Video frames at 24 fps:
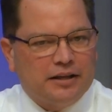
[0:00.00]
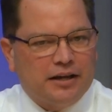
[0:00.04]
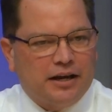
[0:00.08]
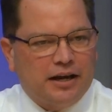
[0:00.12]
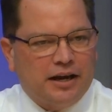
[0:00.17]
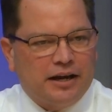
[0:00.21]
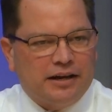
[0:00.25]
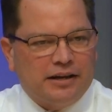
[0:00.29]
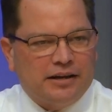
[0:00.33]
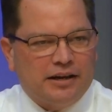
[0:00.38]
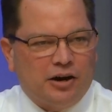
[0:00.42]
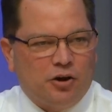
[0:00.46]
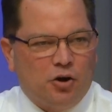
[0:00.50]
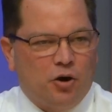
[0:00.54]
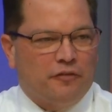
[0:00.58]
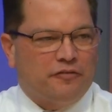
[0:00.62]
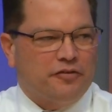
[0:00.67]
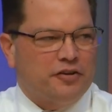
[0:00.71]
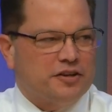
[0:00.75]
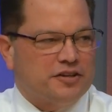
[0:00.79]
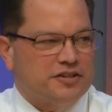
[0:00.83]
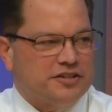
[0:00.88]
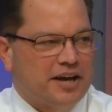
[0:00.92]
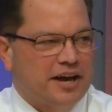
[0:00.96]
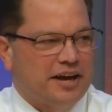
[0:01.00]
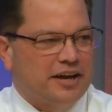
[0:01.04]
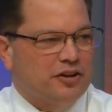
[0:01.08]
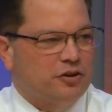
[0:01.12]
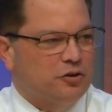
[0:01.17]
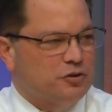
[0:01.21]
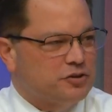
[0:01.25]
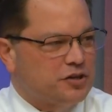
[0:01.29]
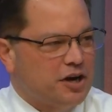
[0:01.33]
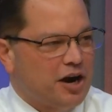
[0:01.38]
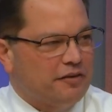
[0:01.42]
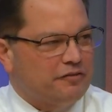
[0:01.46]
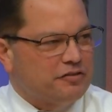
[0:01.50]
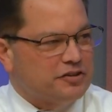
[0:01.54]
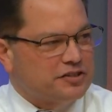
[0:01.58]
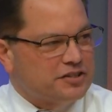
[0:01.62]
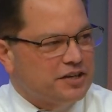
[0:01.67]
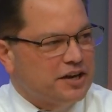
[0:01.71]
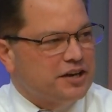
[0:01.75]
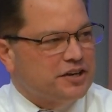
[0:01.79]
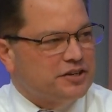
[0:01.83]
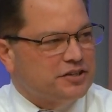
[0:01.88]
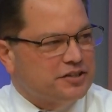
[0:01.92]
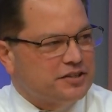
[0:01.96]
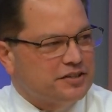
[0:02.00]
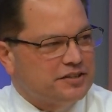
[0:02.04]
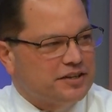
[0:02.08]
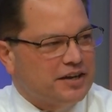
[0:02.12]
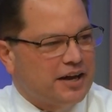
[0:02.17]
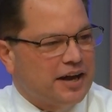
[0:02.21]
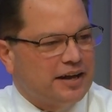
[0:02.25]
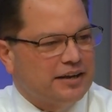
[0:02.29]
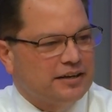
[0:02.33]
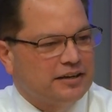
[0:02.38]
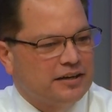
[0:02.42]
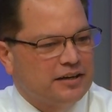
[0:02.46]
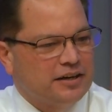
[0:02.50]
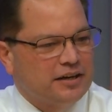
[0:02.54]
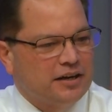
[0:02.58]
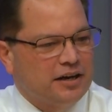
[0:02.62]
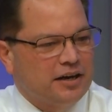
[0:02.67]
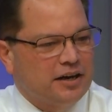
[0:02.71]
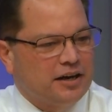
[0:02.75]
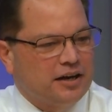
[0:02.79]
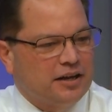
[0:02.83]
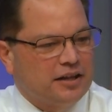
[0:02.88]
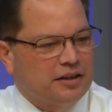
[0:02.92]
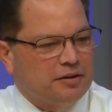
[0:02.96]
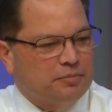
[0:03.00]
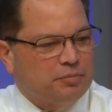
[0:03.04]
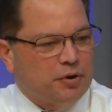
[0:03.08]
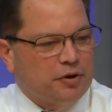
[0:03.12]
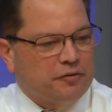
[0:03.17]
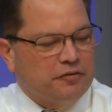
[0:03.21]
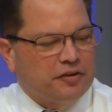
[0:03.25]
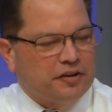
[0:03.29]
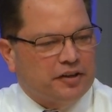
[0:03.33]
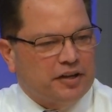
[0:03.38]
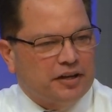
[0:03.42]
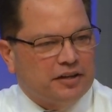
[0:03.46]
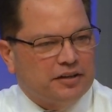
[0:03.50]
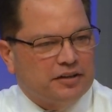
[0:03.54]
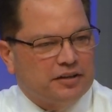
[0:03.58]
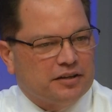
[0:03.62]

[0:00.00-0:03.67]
I often say in those conversations that the perfect